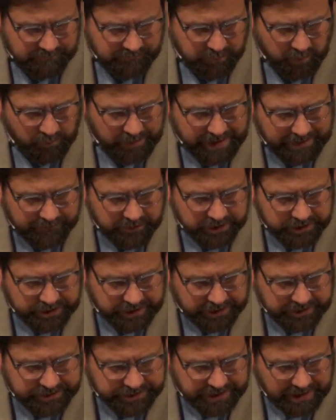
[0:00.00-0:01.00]
But whenever the
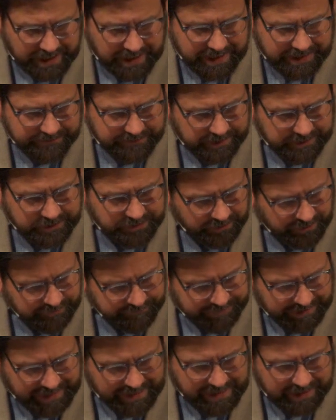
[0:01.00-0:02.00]
judge died, they
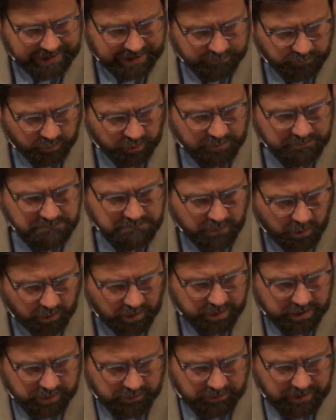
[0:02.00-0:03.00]
turned back and were
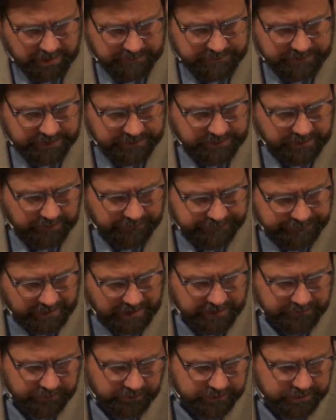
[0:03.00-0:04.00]
more corrupt than their
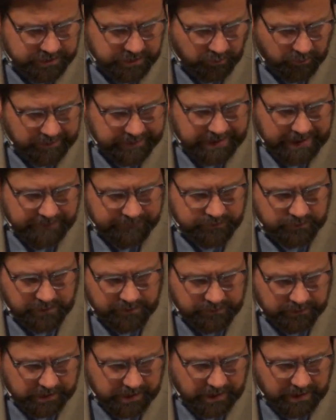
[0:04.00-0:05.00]
fathers, going after
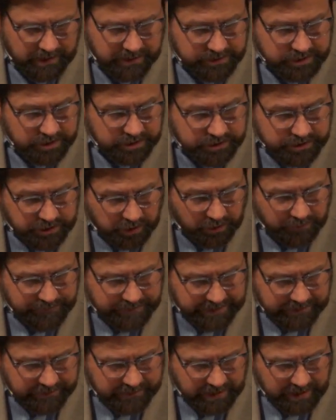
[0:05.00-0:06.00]
other gods,
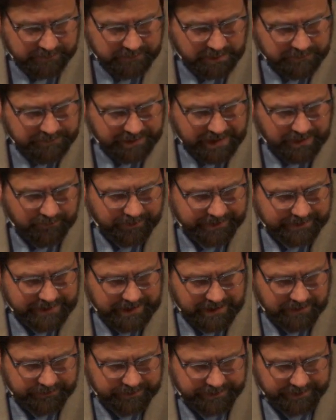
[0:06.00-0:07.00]
serving them and bowing
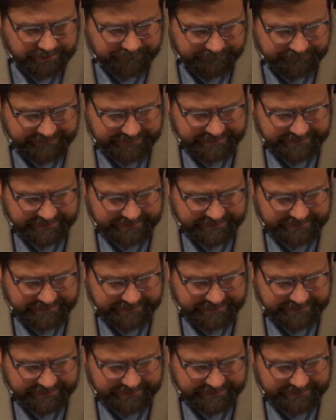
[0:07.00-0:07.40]
down to them.